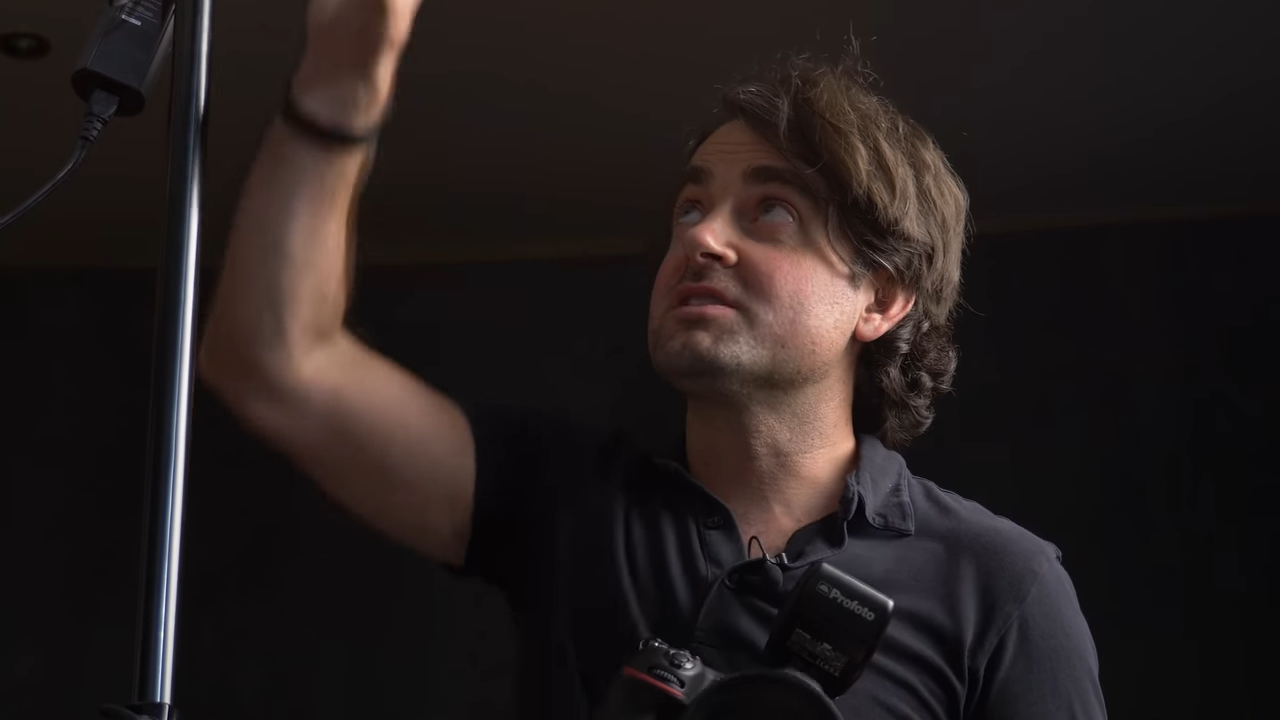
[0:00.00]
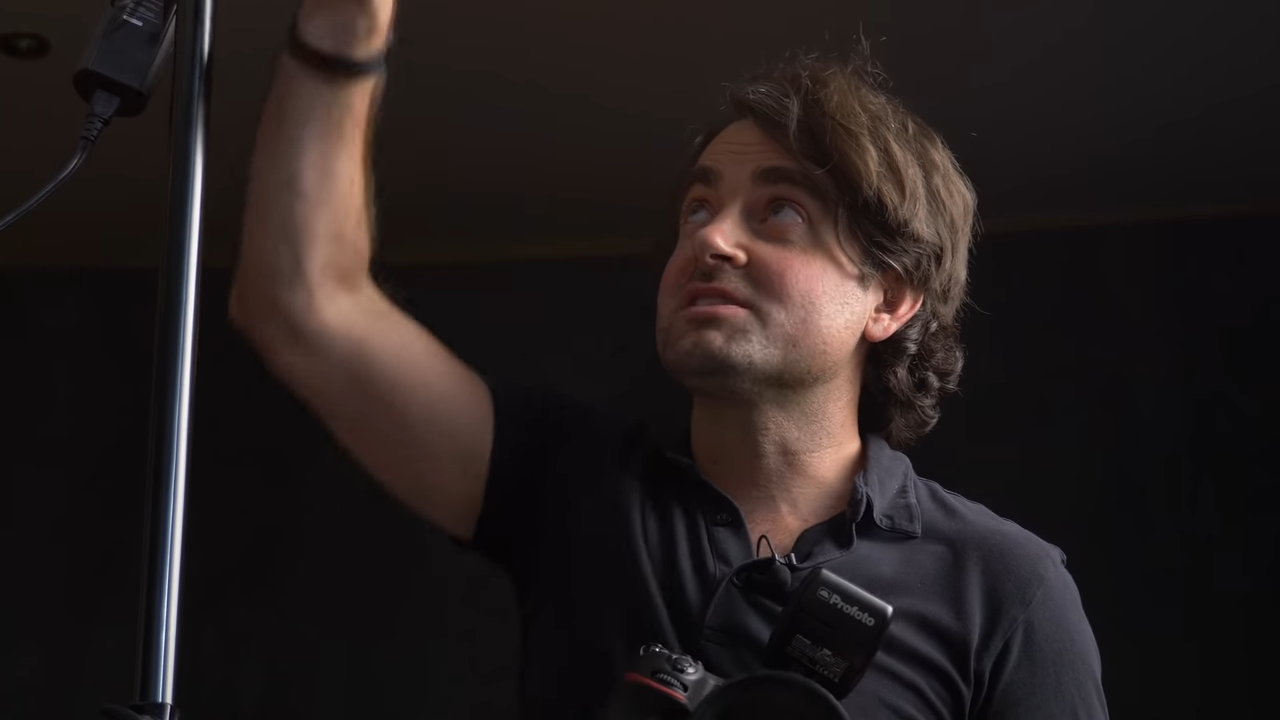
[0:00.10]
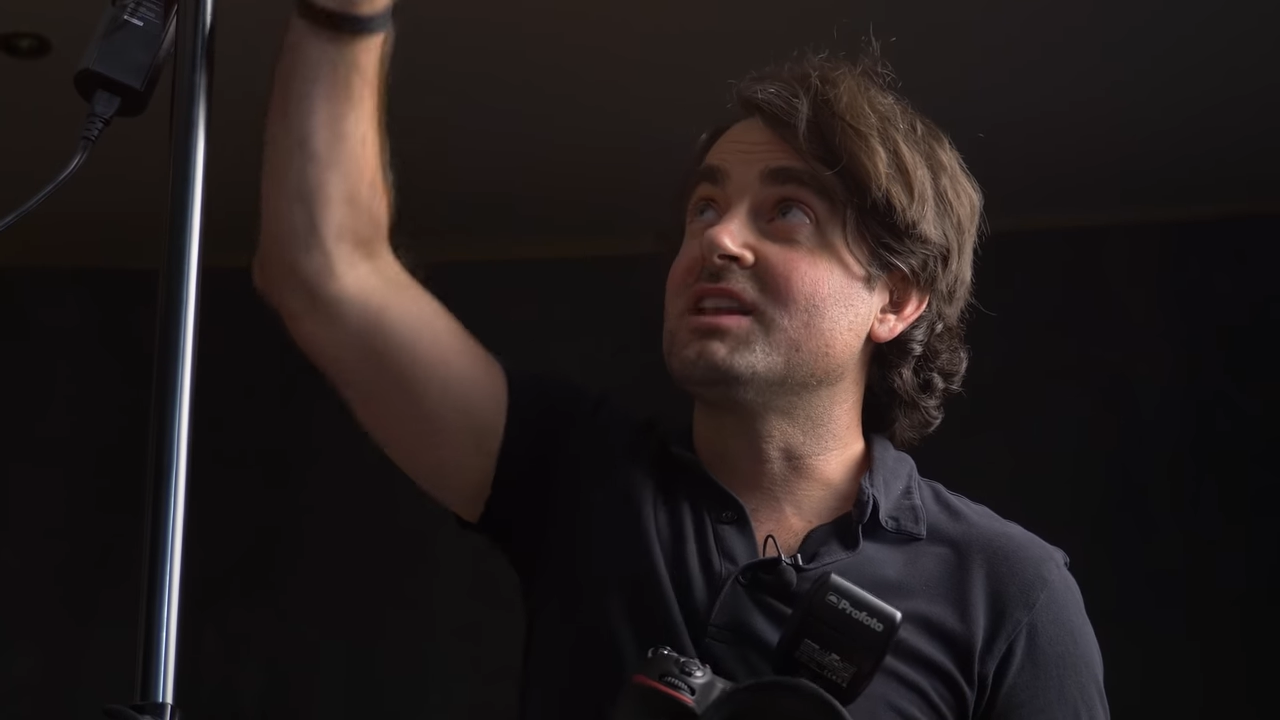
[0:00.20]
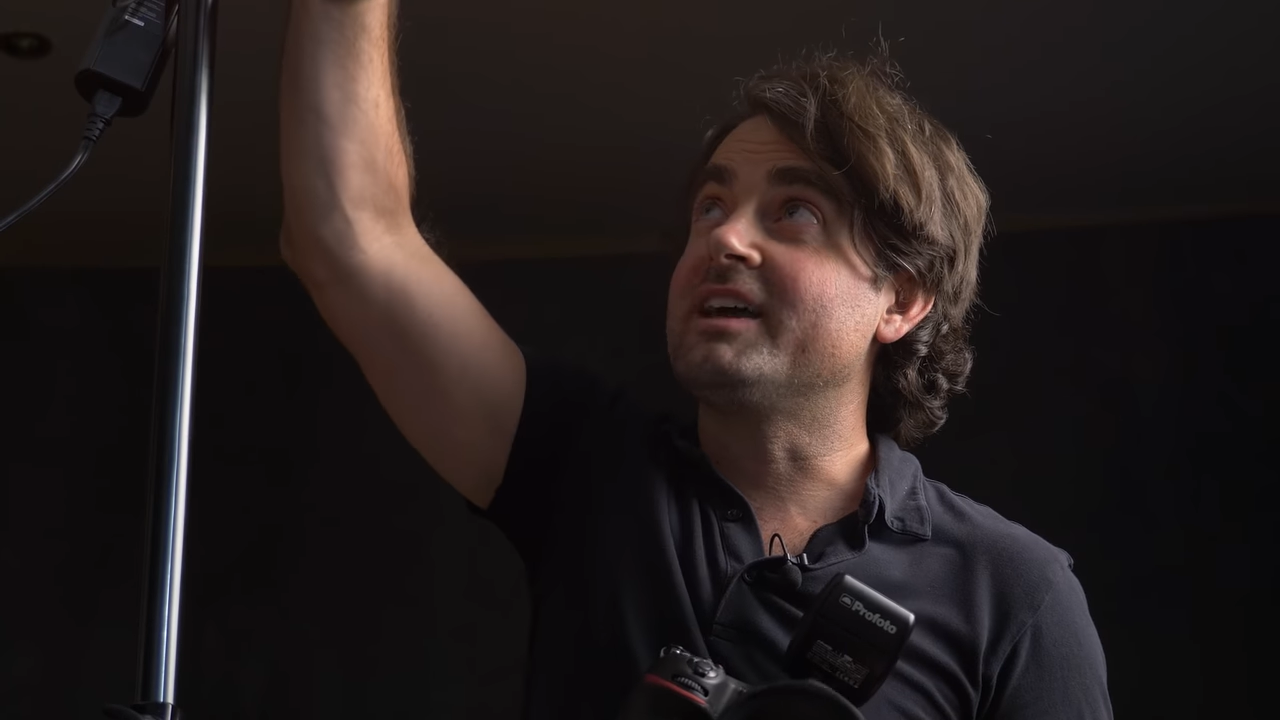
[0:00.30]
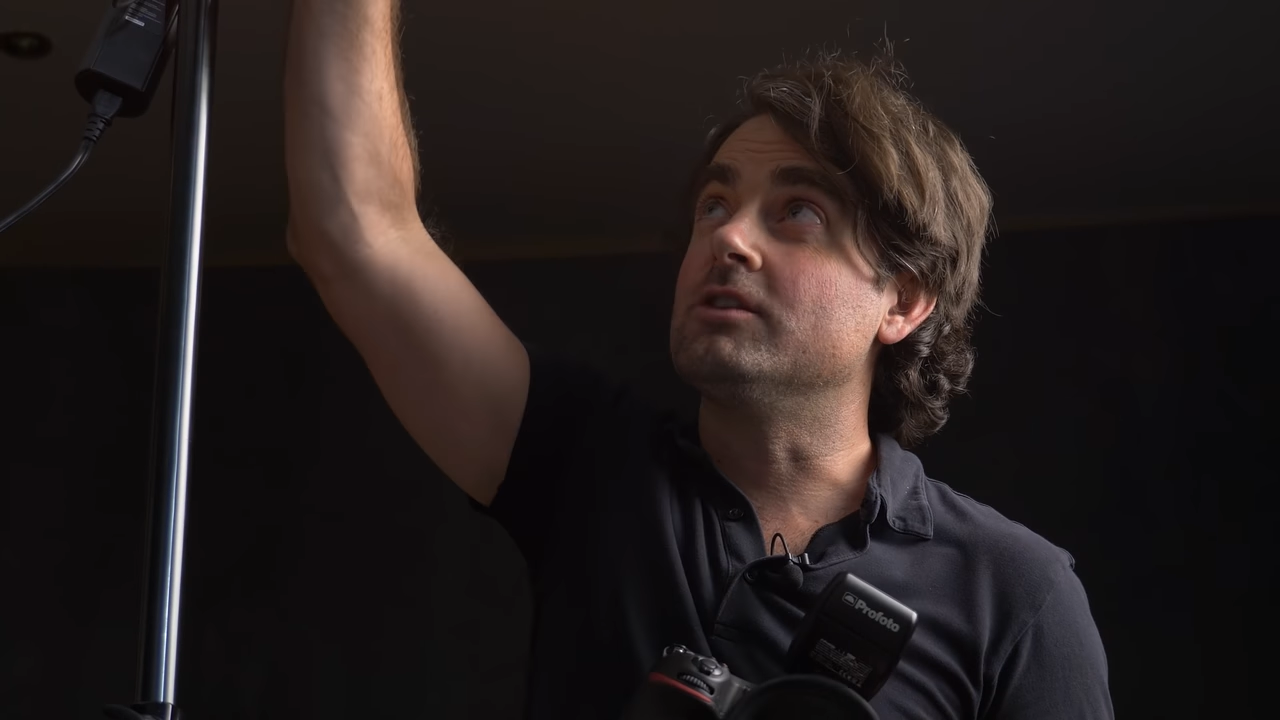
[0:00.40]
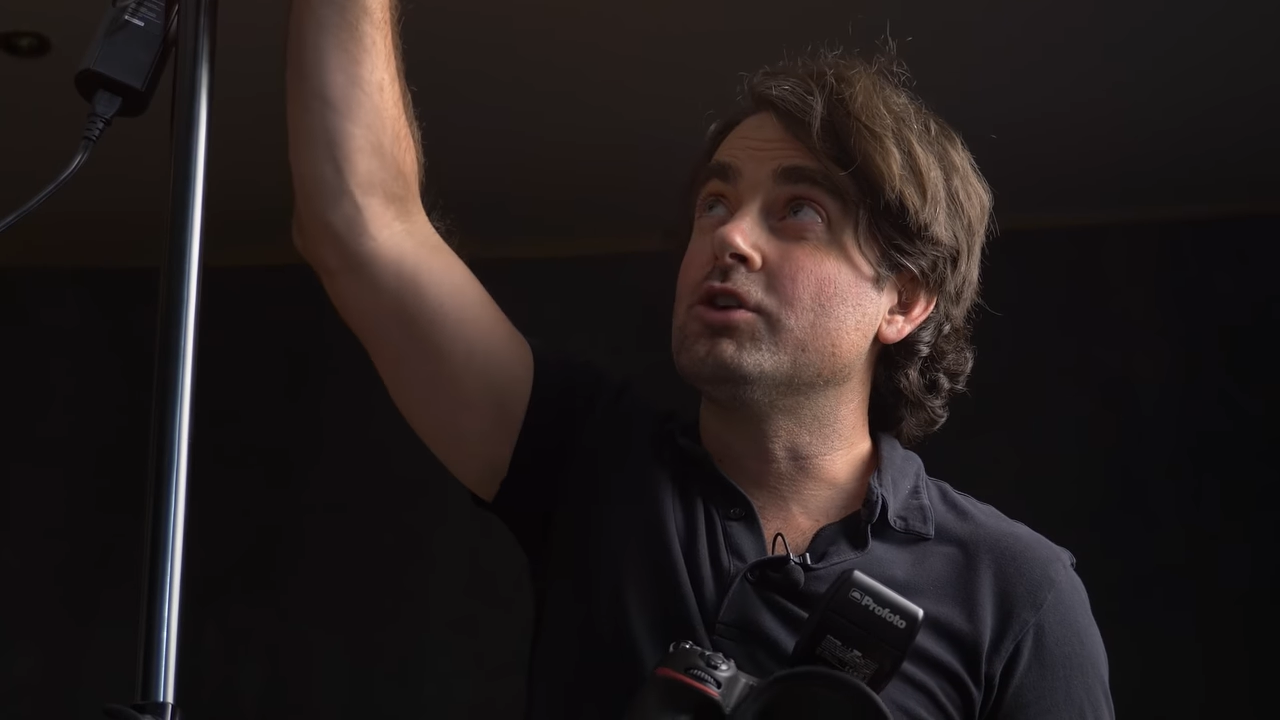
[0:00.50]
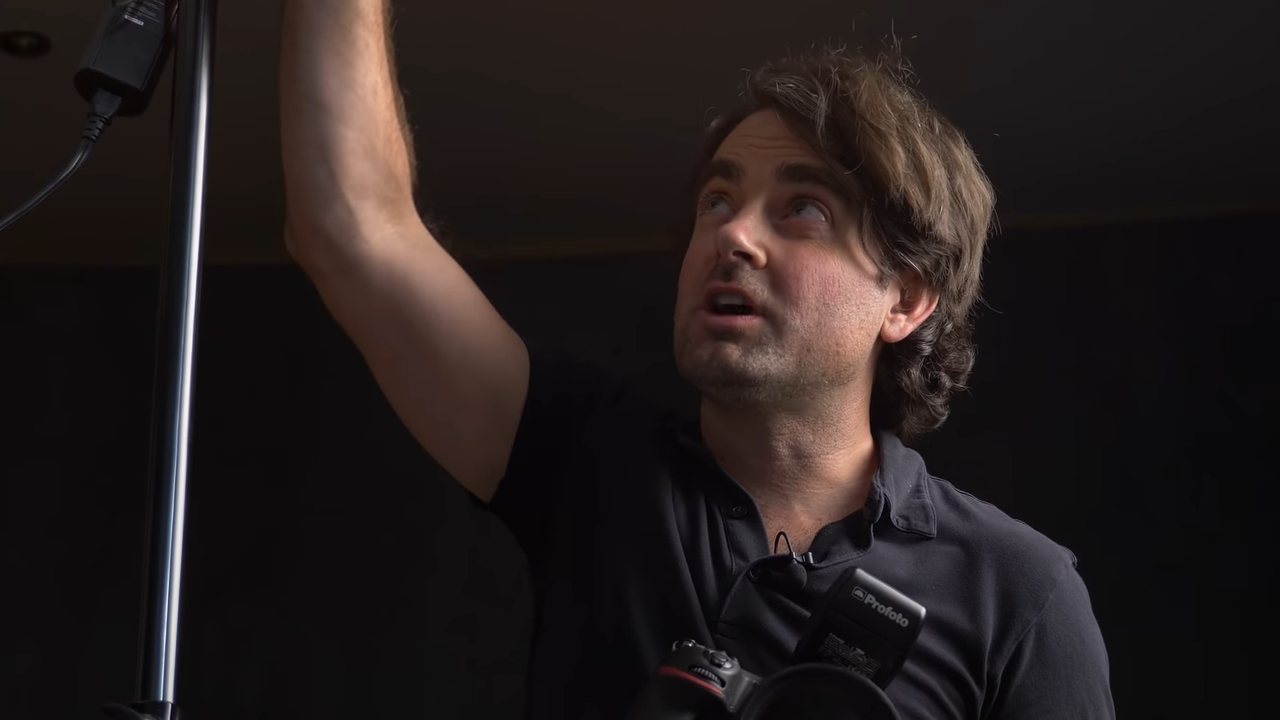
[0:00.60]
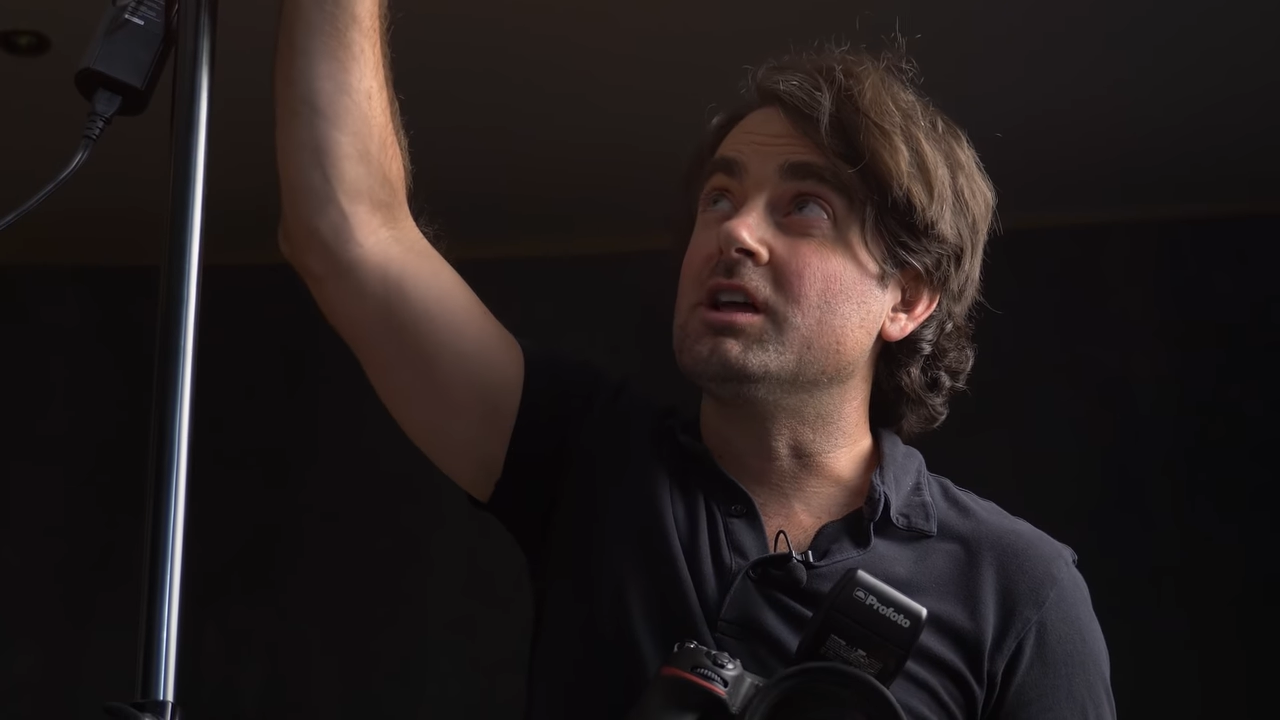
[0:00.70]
this light look